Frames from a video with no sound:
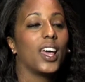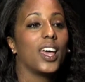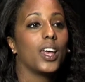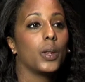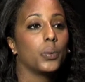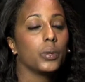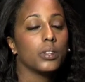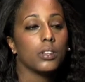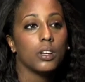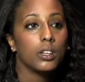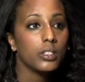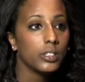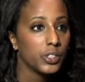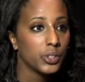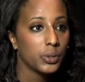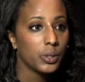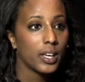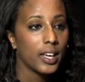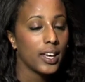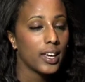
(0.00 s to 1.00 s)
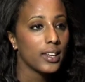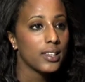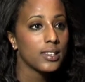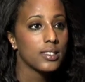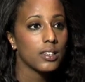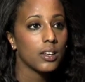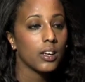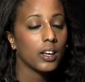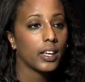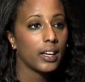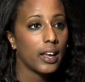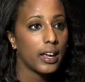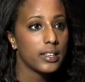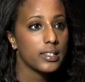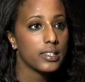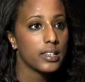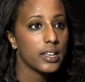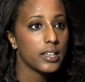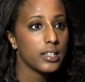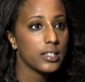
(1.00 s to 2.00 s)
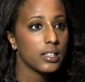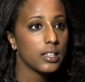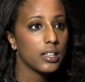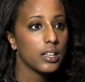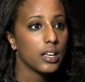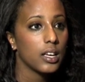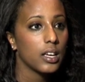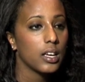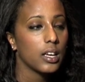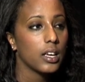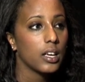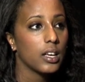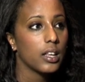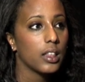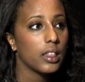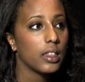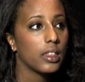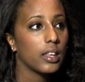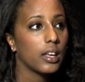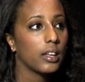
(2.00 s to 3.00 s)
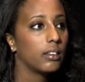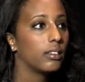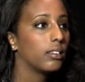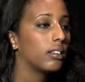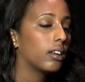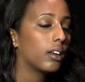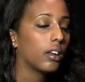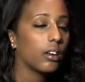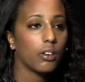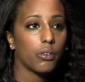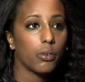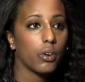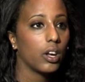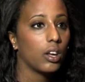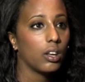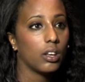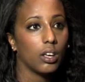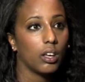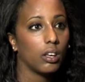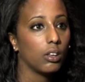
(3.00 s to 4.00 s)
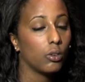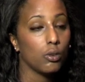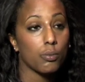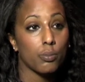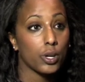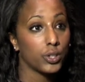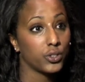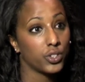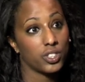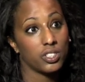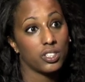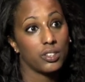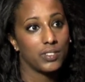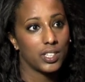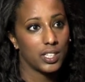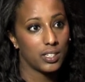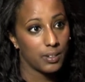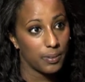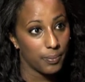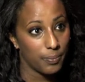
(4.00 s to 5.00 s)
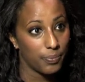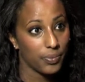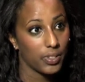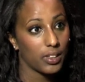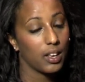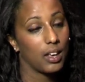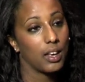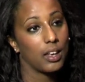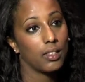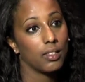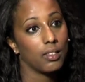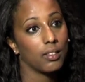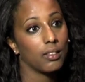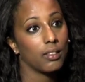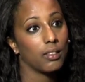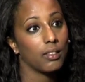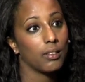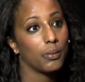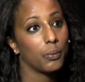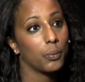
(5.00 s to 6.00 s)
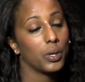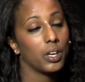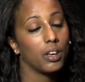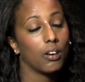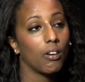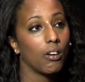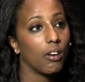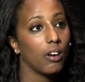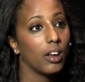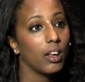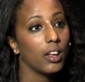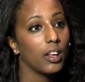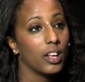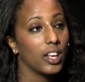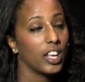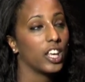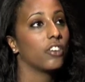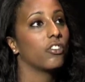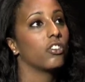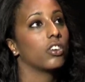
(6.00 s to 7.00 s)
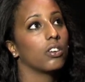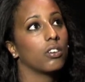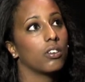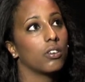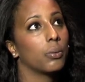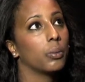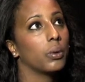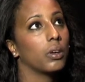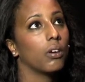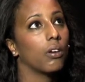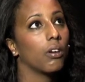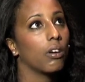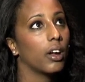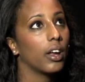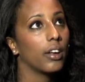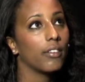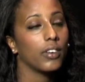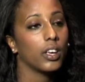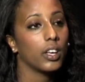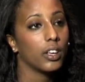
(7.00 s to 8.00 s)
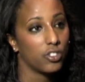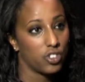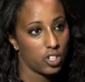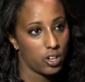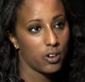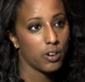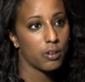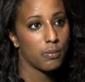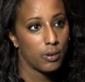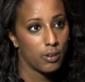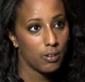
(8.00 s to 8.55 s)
And With Knowledge You Can is an organization that's creating new projects every year. And every year we are having a charity